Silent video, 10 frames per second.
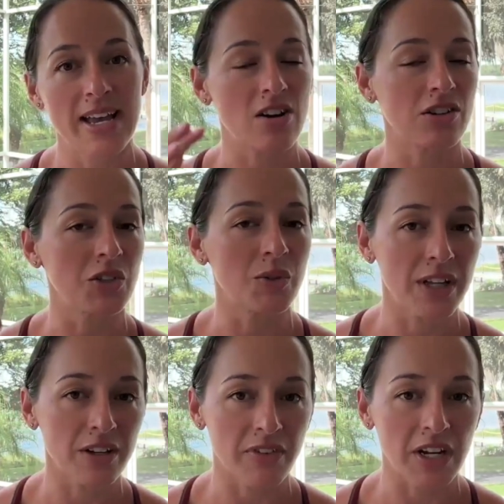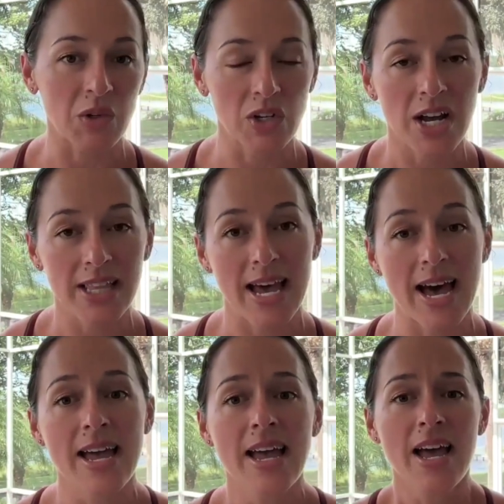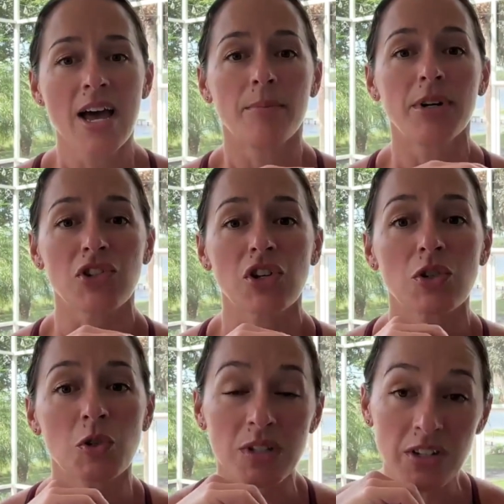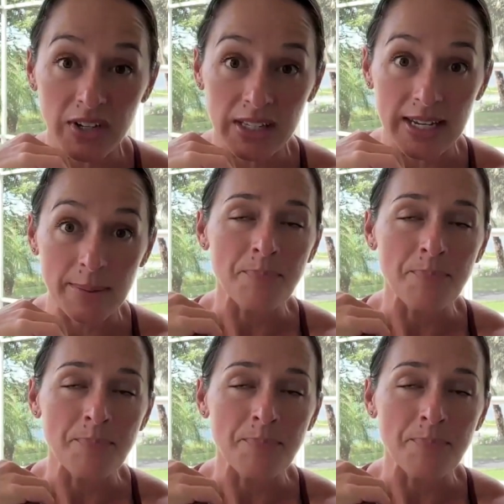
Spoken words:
And I'll do other videos on that. But so specifically,